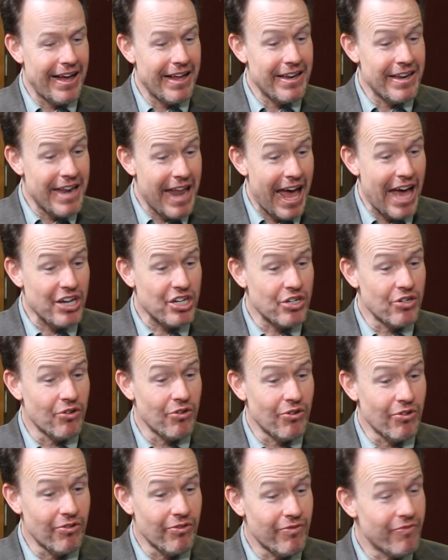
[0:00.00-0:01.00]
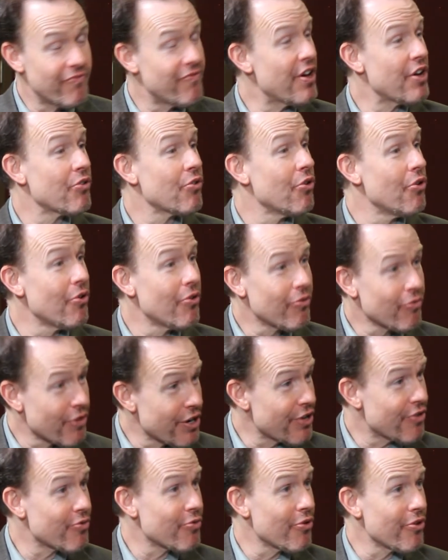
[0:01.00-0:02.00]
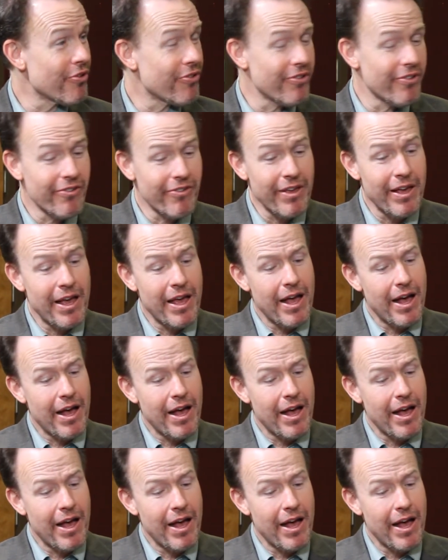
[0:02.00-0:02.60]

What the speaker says: national, federal resources.